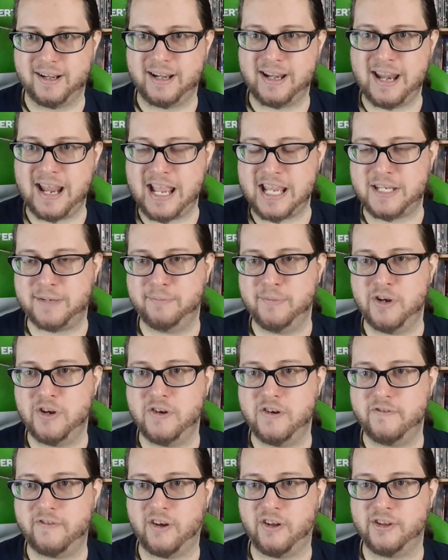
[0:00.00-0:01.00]
let's
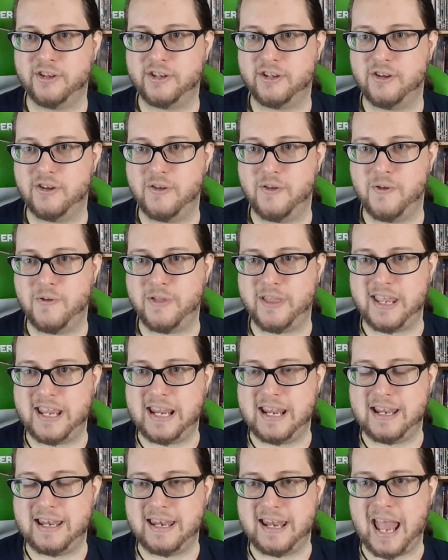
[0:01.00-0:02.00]
move on to
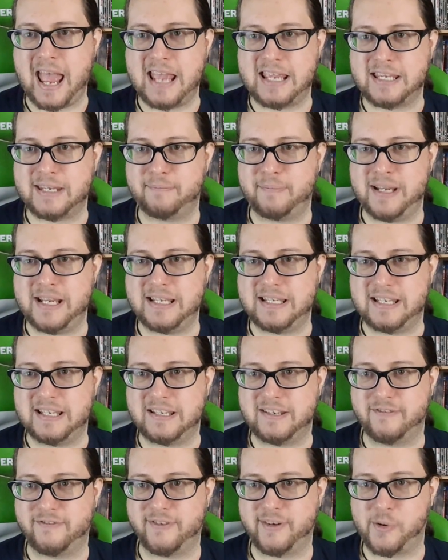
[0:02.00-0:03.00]
the next
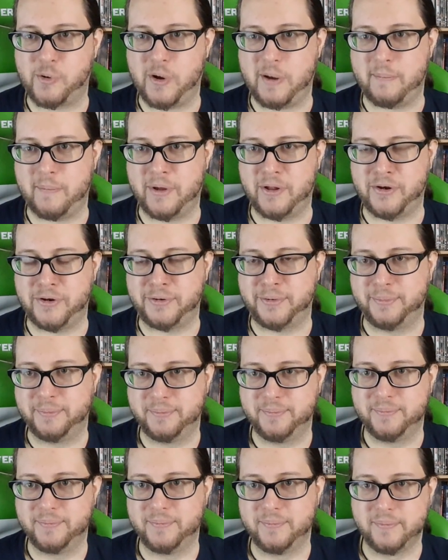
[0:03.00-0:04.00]
pieces of equipment.
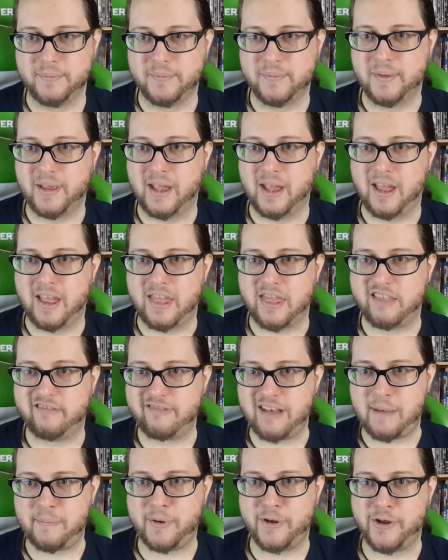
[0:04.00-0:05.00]
The
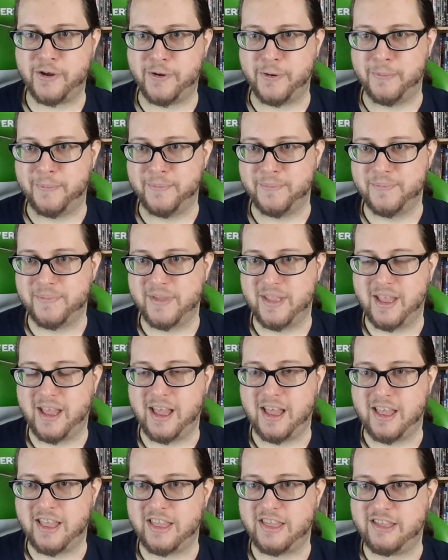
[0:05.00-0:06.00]
Repu.
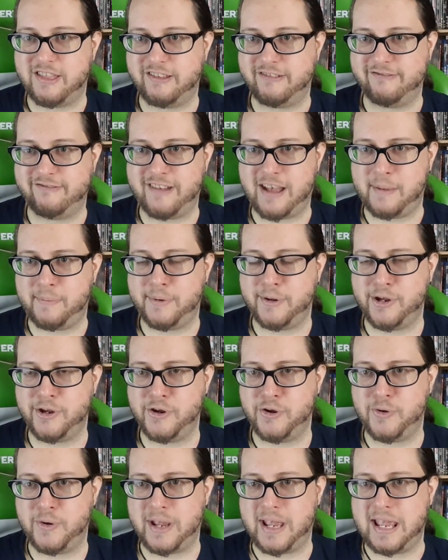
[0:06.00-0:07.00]
The
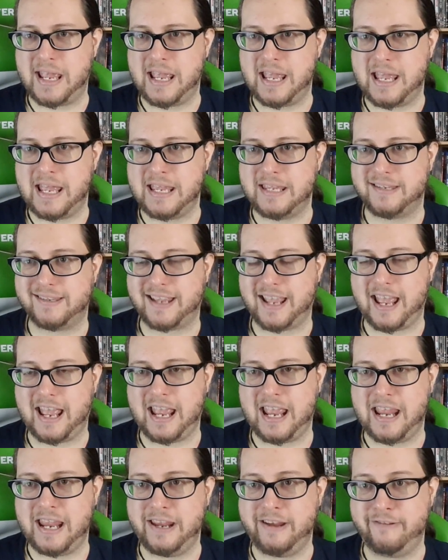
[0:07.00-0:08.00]
Repu is
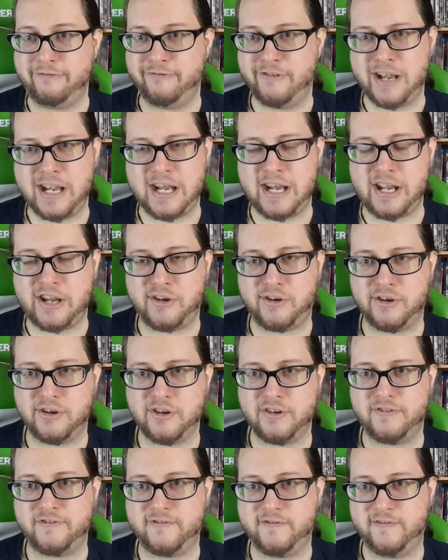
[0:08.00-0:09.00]
a really
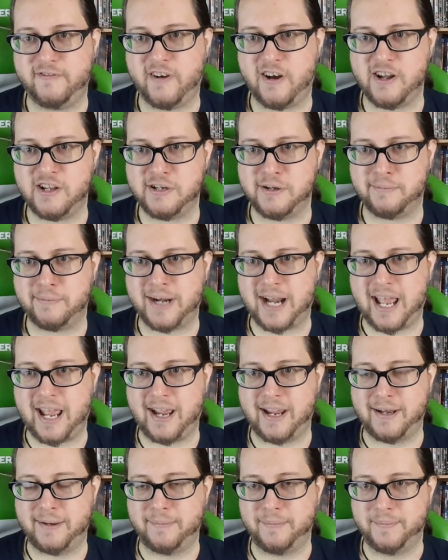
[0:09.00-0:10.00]
good fighter
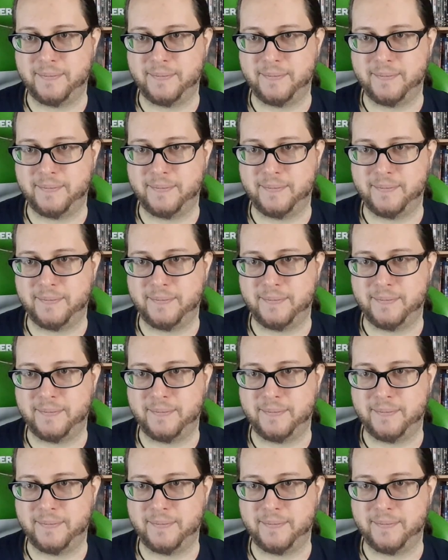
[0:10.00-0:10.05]
plane.